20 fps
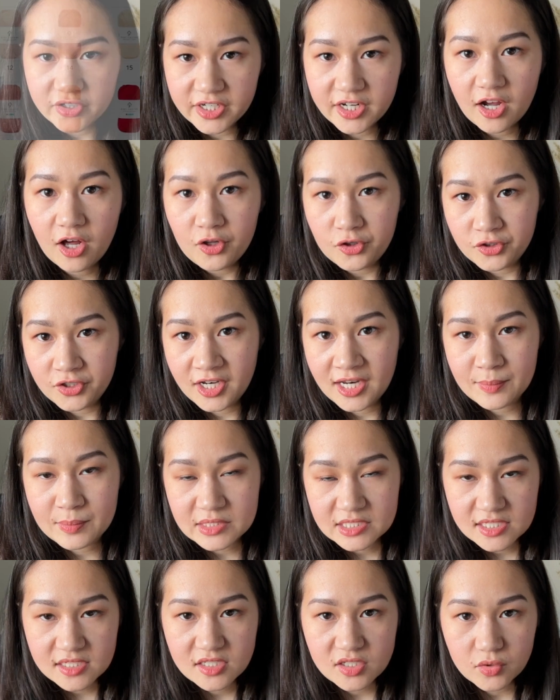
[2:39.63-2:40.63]
color name
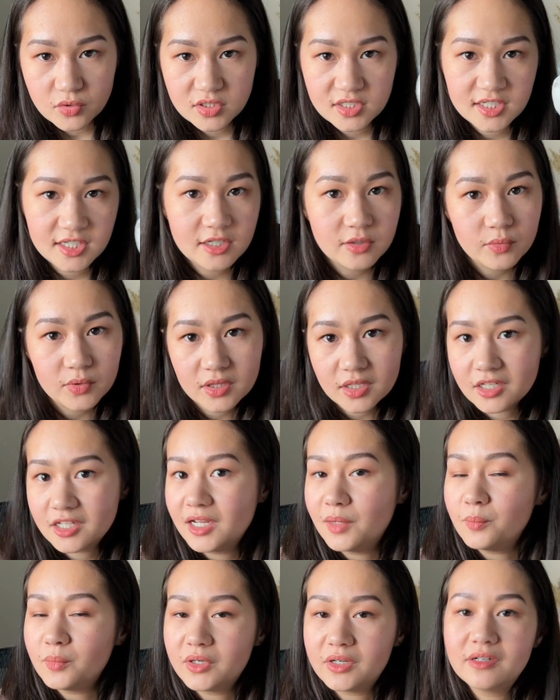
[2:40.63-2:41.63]
is associated with a
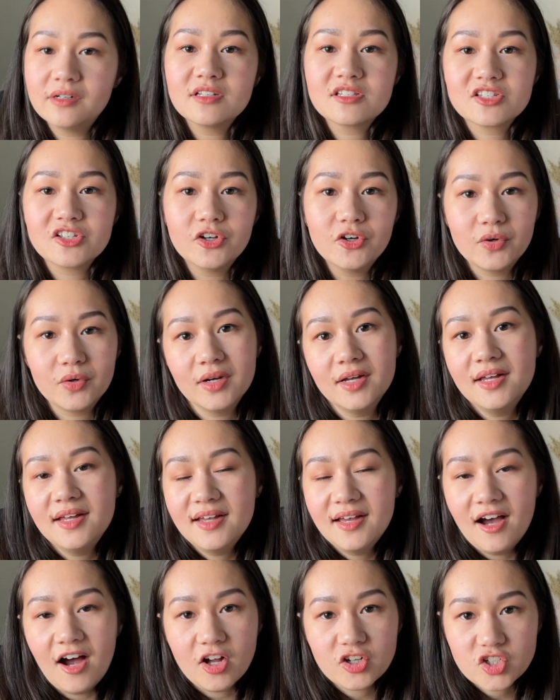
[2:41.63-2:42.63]
number, so
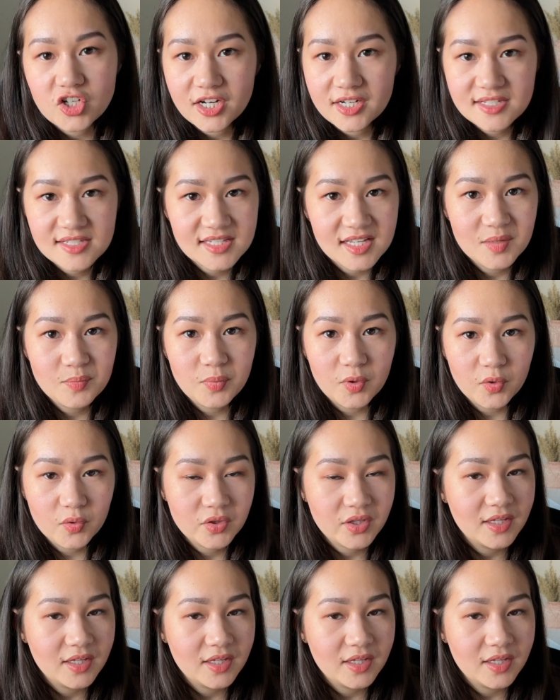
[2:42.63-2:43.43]
I'll try to say both.